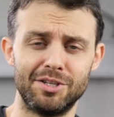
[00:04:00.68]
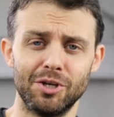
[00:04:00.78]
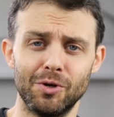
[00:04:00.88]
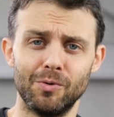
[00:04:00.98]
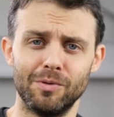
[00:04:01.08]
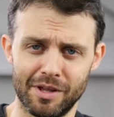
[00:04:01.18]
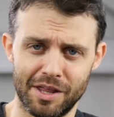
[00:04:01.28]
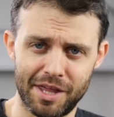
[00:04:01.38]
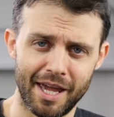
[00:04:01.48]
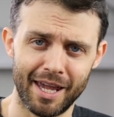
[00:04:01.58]
do the
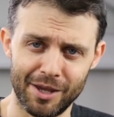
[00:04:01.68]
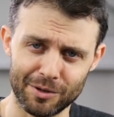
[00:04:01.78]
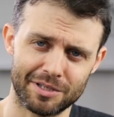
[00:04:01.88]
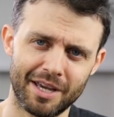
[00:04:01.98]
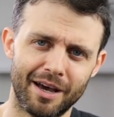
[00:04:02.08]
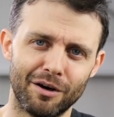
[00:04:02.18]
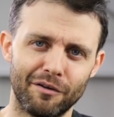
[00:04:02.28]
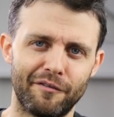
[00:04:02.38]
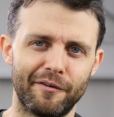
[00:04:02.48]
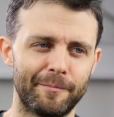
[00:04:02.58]
thing
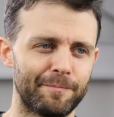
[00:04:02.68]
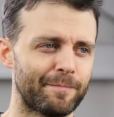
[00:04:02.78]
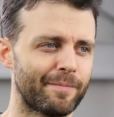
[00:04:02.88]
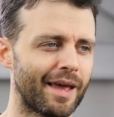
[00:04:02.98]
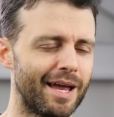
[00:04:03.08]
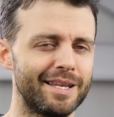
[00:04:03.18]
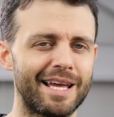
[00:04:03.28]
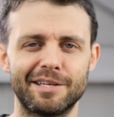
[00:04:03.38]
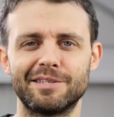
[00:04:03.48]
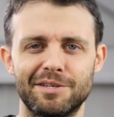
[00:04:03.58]
yourself. And
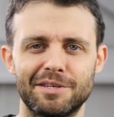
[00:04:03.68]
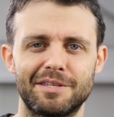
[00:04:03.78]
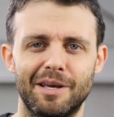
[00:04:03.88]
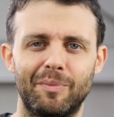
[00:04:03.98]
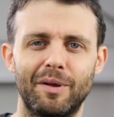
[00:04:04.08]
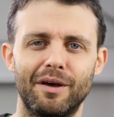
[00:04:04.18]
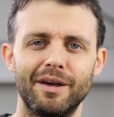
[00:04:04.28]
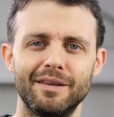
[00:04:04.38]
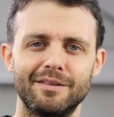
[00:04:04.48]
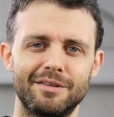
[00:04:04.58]
that doesn't just
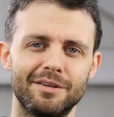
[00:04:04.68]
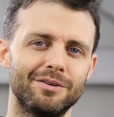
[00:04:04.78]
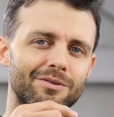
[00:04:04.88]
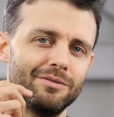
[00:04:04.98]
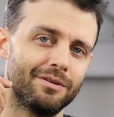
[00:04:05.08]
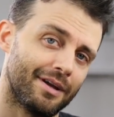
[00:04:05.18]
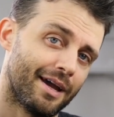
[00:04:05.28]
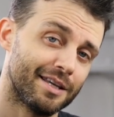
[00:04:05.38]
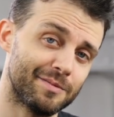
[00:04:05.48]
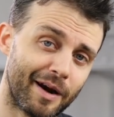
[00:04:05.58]
apply to
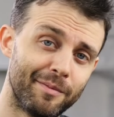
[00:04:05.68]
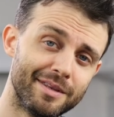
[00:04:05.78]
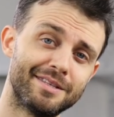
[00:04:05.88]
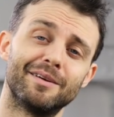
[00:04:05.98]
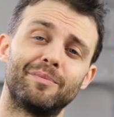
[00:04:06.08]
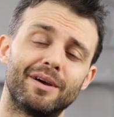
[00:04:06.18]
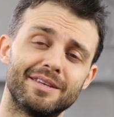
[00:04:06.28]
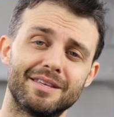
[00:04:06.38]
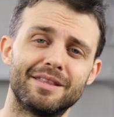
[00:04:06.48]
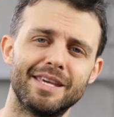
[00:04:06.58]
experiments, it
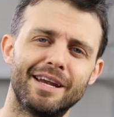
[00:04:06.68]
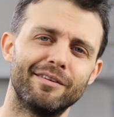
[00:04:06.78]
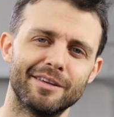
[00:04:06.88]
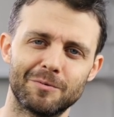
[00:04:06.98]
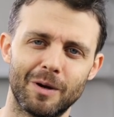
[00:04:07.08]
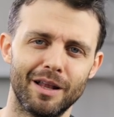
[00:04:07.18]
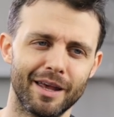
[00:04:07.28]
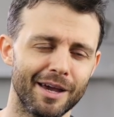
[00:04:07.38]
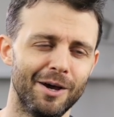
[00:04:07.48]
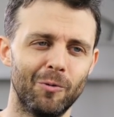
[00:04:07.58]
applies to theory as well.
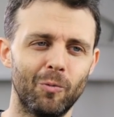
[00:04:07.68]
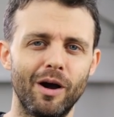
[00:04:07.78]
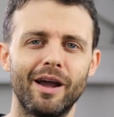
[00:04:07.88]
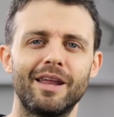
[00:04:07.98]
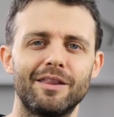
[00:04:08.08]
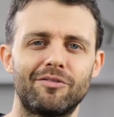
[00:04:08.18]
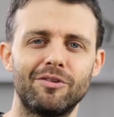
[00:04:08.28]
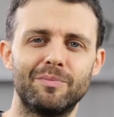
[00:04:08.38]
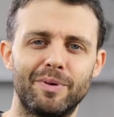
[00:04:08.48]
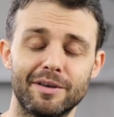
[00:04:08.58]
Like, working
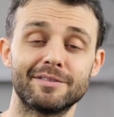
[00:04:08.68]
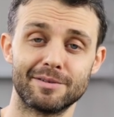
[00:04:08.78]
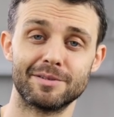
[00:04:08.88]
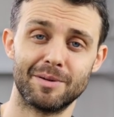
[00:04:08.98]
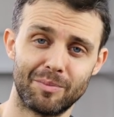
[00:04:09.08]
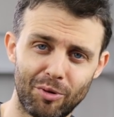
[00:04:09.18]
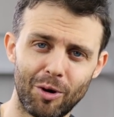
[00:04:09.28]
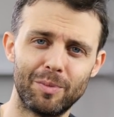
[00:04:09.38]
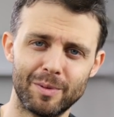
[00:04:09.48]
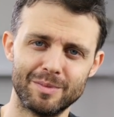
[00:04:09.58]
through puzzles and
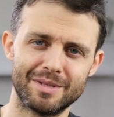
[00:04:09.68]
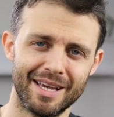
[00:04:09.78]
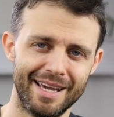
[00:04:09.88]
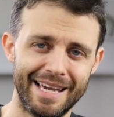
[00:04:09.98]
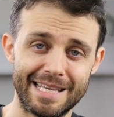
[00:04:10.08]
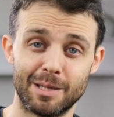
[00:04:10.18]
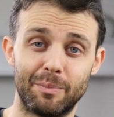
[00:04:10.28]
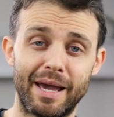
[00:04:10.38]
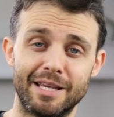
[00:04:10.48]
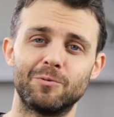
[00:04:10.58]
problems is the
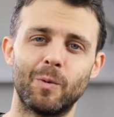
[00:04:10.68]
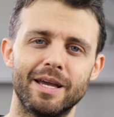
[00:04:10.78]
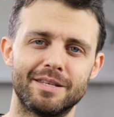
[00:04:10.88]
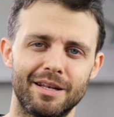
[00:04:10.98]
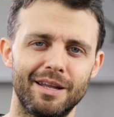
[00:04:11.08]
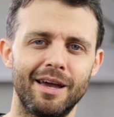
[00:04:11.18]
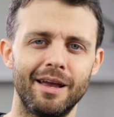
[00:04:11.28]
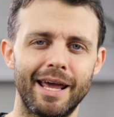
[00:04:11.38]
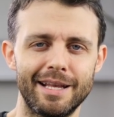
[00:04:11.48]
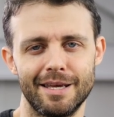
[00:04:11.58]
best way to
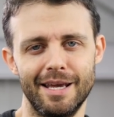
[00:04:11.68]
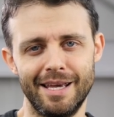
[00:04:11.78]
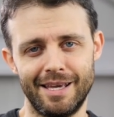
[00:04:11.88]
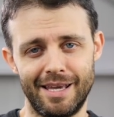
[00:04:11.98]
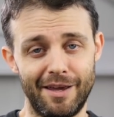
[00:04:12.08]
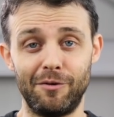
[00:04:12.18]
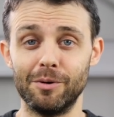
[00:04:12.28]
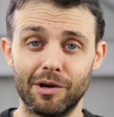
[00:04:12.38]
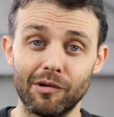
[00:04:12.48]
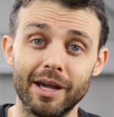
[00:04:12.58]
learn. And if
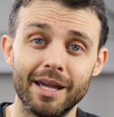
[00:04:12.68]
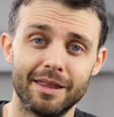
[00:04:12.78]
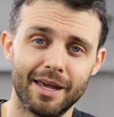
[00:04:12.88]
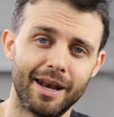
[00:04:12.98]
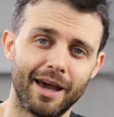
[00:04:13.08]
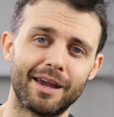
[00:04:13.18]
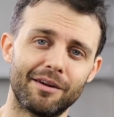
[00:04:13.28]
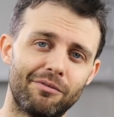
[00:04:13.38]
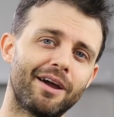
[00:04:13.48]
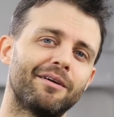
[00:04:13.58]
you agree, then I
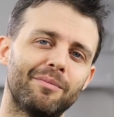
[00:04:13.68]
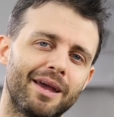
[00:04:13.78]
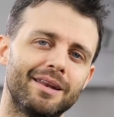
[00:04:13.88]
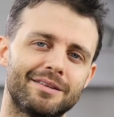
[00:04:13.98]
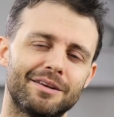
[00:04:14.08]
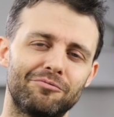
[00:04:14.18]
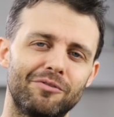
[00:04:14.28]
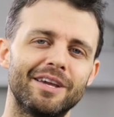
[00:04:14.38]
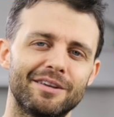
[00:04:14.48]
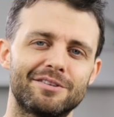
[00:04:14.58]
can recommend a
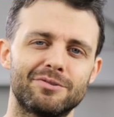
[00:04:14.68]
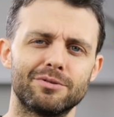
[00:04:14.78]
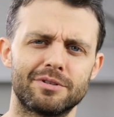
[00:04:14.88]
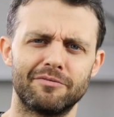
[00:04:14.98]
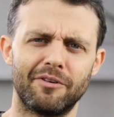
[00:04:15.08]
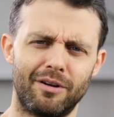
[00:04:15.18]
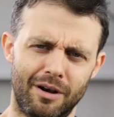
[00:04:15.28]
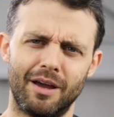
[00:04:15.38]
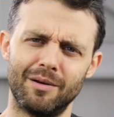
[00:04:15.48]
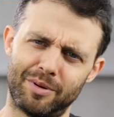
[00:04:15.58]
really good source of
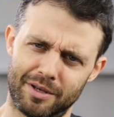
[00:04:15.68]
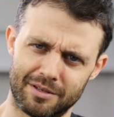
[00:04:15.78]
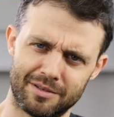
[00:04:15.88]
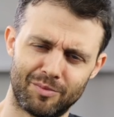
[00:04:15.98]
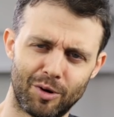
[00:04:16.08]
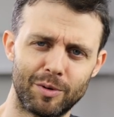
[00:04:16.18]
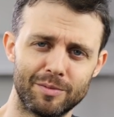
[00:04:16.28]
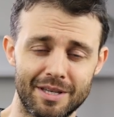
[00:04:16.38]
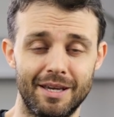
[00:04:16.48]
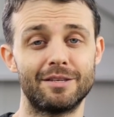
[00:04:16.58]
online puzzles and
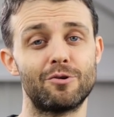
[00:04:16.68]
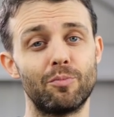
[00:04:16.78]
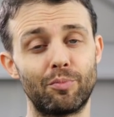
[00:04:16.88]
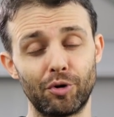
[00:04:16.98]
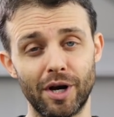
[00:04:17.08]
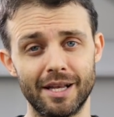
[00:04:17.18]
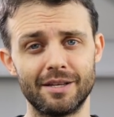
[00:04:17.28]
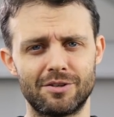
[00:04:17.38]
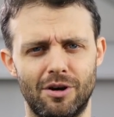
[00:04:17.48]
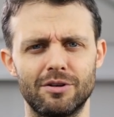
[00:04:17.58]
problems. It's called
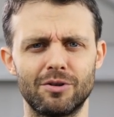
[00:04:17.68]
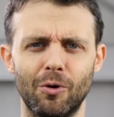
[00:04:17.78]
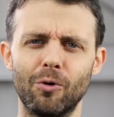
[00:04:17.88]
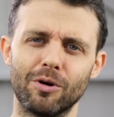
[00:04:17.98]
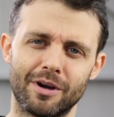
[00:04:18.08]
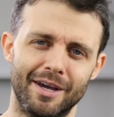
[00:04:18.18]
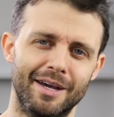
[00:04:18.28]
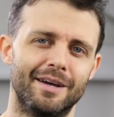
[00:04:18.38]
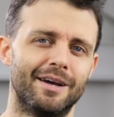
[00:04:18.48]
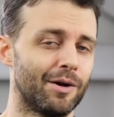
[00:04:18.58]
brilliant.org.
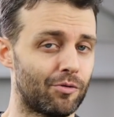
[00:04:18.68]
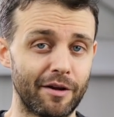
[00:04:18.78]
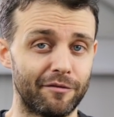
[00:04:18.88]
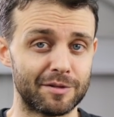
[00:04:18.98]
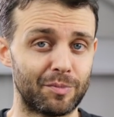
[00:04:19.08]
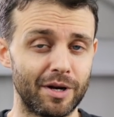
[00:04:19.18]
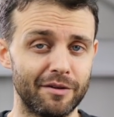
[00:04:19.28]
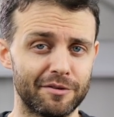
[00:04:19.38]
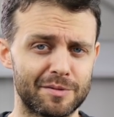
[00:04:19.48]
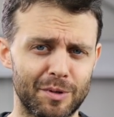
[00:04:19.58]
I'm grateful to
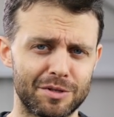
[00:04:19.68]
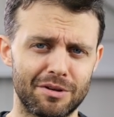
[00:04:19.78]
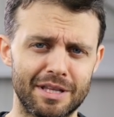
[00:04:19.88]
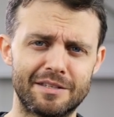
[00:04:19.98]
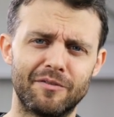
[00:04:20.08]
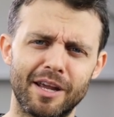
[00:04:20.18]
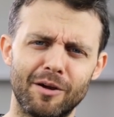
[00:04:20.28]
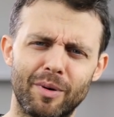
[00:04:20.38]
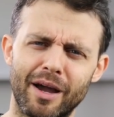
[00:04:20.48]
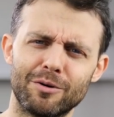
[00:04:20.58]
Brilliant for sponsoring this
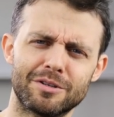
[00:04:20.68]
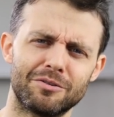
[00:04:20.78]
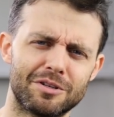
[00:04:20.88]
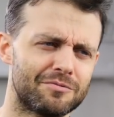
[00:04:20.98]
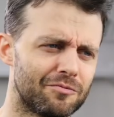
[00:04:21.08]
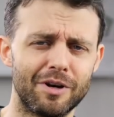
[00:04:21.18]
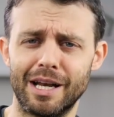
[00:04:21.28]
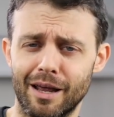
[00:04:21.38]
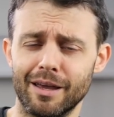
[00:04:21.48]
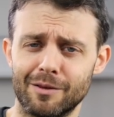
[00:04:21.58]
video, but I also just
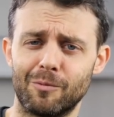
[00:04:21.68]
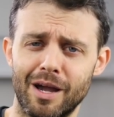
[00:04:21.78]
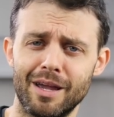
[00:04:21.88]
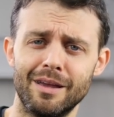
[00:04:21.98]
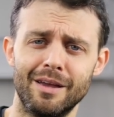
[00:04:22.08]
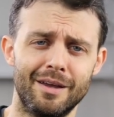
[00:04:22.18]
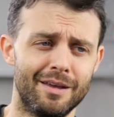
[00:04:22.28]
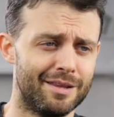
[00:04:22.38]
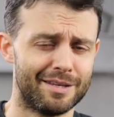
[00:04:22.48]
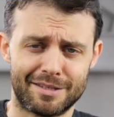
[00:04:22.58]
really like the way
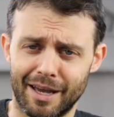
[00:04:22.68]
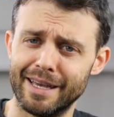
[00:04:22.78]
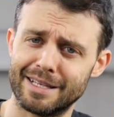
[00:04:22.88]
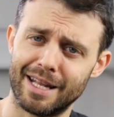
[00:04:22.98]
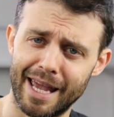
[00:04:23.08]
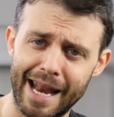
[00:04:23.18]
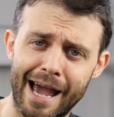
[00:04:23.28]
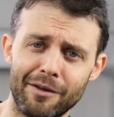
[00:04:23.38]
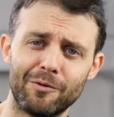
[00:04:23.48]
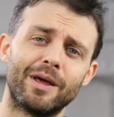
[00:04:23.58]
the site is laid
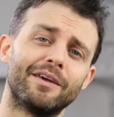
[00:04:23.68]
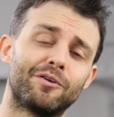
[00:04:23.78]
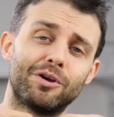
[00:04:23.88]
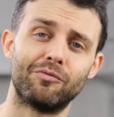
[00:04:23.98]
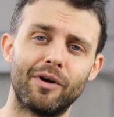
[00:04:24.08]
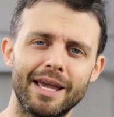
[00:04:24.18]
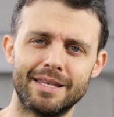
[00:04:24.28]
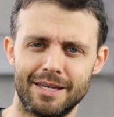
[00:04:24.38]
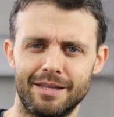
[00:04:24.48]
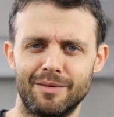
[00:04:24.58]
out, the way they've
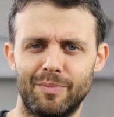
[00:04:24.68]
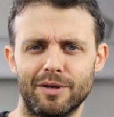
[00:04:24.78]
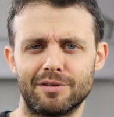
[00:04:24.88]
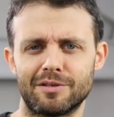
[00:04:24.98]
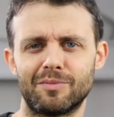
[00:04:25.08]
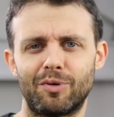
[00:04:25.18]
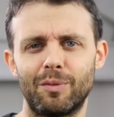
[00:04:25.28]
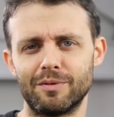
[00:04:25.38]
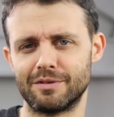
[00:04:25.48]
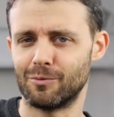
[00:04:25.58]
curated the puzzles and
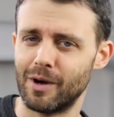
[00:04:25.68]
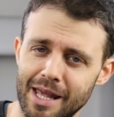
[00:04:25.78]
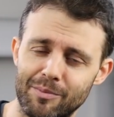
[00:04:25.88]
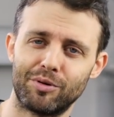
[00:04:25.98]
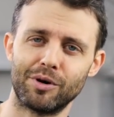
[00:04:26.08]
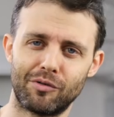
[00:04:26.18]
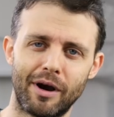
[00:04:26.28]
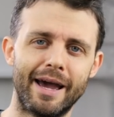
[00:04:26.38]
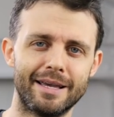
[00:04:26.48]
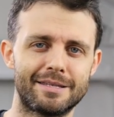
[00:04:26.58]
problems, the way they
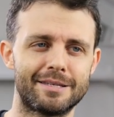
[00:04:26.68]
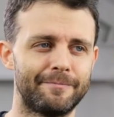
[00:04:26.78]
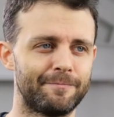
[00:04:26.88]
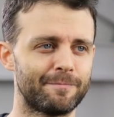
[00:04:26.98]
progress.